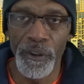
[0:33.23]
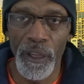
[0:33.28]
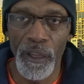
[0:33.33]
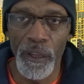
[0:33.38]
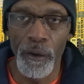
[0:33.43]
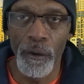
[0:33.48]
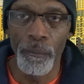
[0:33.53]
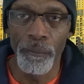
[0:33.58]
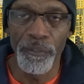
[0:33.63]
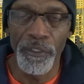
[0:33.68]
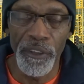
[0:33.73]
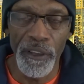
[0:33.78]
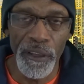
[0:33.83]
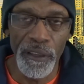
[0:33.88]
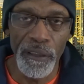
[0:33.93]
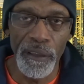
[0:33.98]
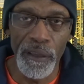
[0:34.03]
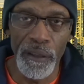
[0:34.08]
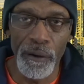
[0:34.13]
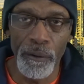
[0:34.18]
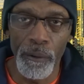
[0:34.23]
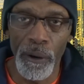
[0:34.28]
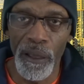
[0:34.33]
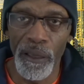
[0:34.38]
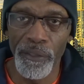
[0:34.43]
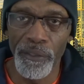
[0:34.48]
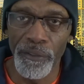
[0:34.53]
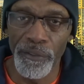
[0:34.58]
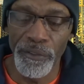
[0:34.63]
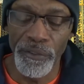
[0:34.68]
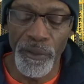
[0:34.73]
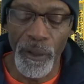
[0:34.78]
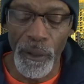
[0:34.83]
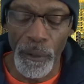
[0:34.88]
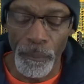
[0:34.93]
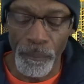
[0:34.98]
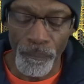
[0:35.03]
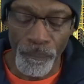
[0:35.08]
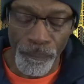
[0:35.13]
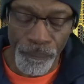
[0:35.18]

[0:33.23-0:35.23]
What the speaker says: day. Hopefully I can get it right this time.